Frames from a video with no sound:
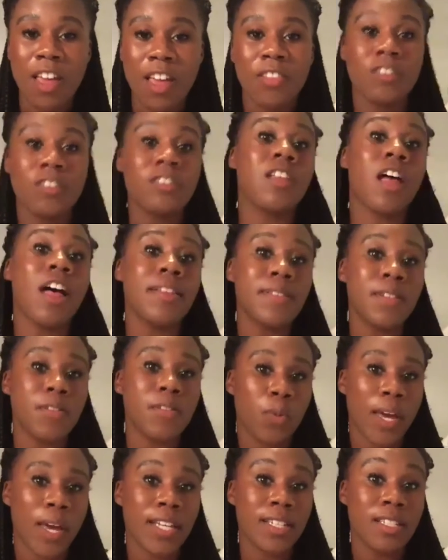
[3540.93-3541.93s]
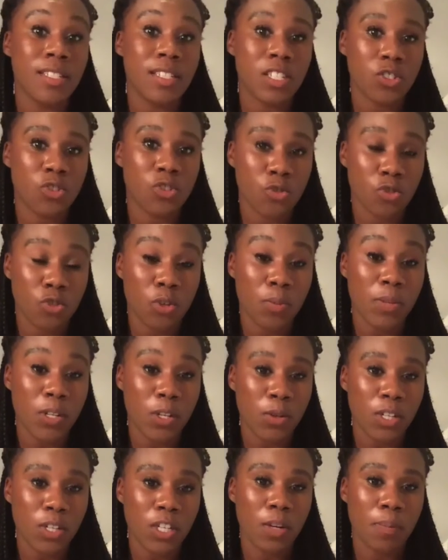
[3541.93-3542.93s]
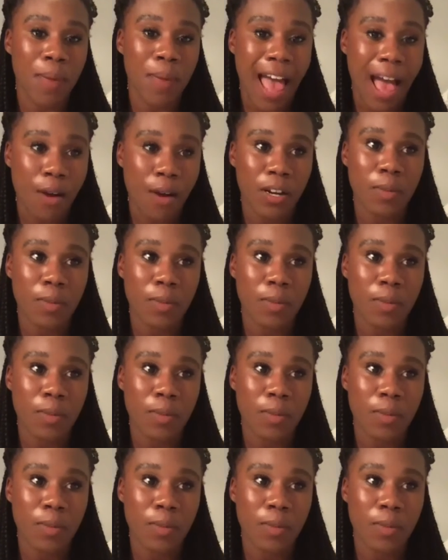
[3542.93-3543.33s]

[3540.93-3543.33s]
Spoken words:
There's lots of ways to distribute your power